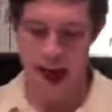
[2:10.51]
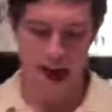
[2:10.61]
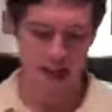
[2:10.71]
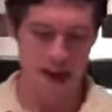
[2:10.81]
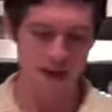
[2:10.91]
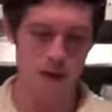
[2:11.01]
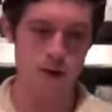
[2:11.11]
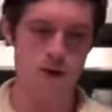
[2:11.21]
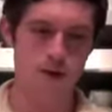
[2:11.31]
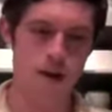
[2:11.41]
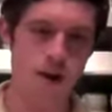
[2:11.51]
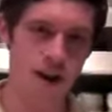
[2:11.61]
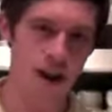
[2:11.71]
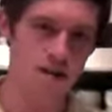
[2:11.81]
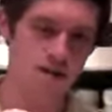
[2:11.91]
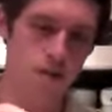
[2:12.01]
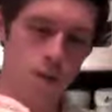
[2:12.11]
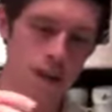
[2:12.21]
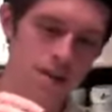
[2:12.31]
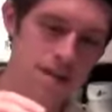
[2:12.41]
And then if you invert it and
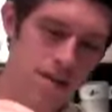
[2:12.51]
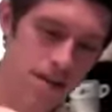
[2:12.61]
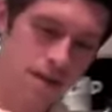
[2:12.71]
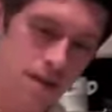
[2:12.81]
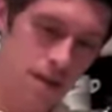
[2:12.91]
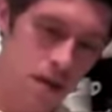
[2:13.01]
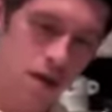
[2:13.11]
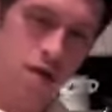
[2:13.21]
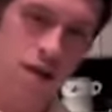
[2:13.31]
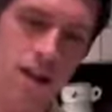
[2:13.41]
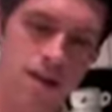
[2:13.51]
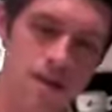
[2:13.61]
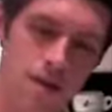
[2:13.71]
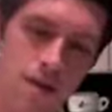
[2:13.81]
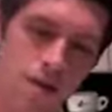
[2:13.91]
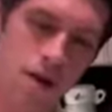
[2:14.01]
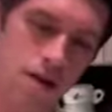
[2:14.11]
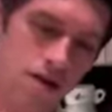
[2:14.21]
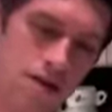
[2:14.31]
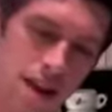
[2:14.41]
squeeze, you release some of the
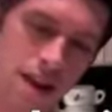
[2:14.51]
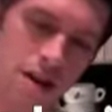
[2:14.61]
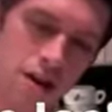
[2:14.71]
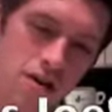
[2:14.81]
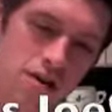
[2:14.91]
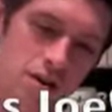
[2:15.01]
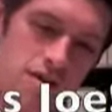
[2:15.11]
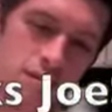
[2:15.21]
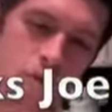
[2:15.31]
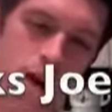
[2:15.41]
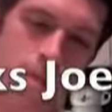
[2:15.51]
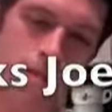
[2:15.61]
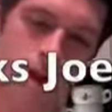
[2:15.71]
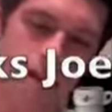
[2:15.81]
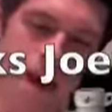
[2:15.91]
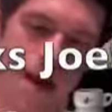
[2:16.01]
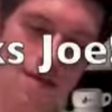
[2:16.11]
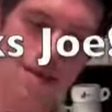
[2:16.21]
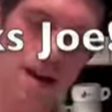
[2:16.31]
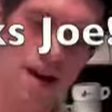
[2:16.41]
oils, and then you can just wipe around the
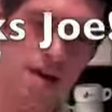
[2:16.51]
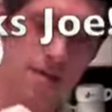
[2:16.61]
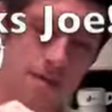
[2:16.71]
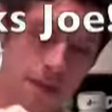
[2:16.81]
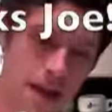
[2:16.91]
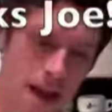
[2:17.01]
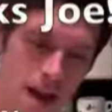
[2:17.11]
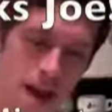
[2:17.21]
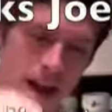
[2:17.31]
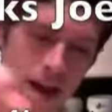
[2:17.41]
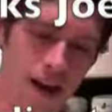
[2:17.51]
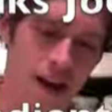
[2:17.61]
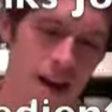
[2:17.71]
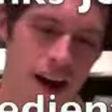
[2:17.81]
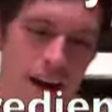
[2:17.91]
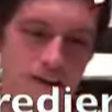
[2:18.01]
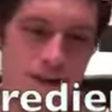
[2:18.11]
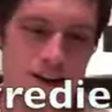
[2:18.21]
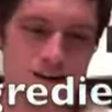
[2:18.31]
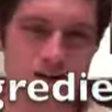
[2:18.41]
outside and
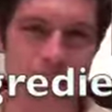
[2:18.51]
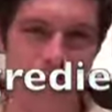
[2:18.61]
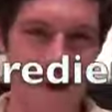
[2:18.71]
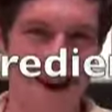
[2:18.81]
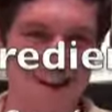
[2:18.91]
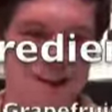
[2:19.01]
finish just like that.